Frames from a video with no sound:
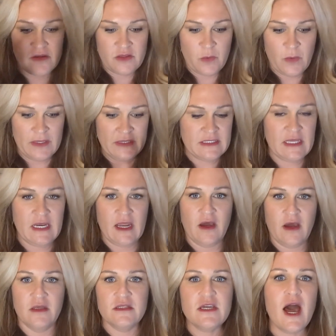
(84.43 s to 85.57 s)
the one sitting
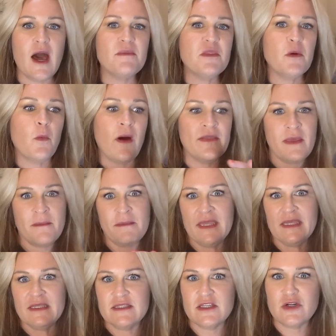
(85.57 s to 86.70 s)
on top, the one that
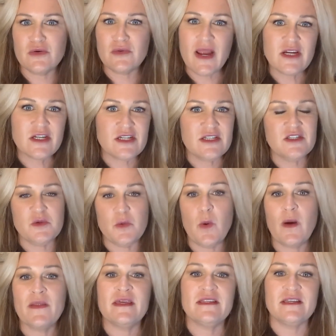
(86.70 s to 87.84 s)
makes the directions, the
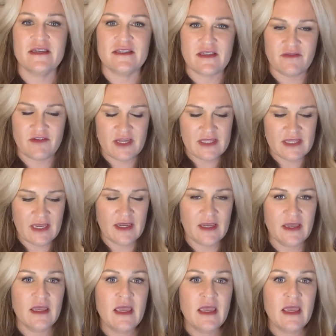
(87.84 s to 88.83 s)
one that does everything.